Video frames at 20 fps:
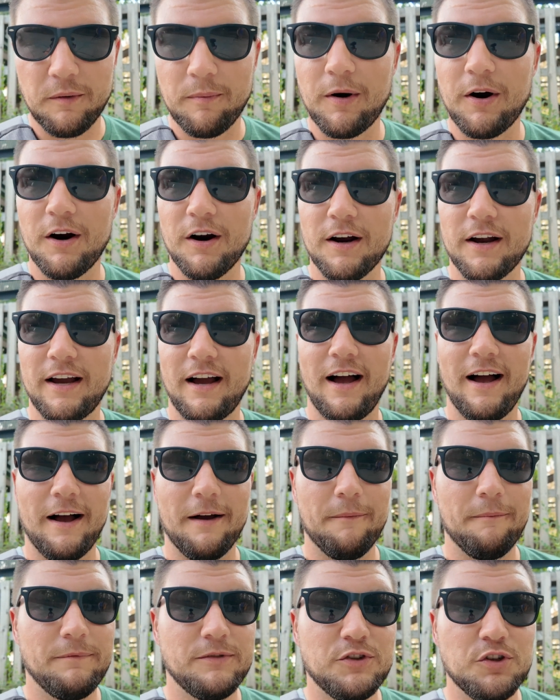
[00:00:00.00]
park,
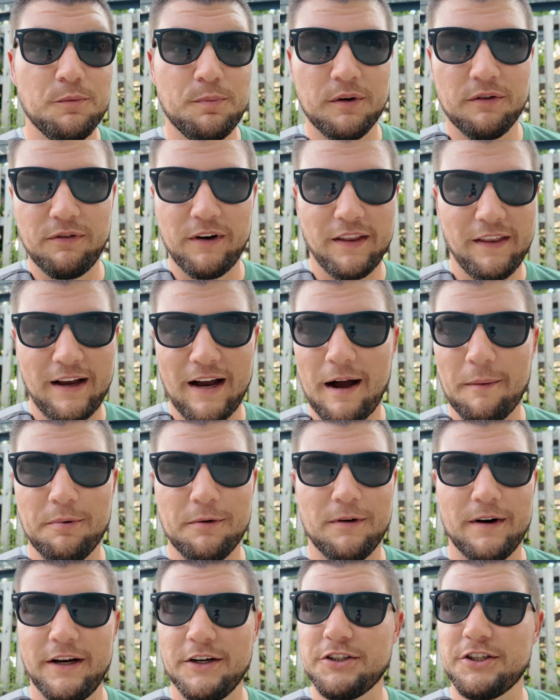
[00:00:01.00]
super friendly
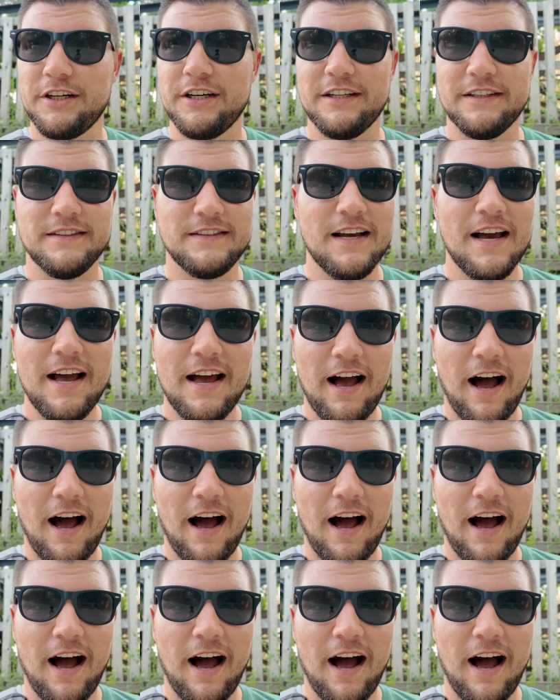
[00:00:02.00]
operations.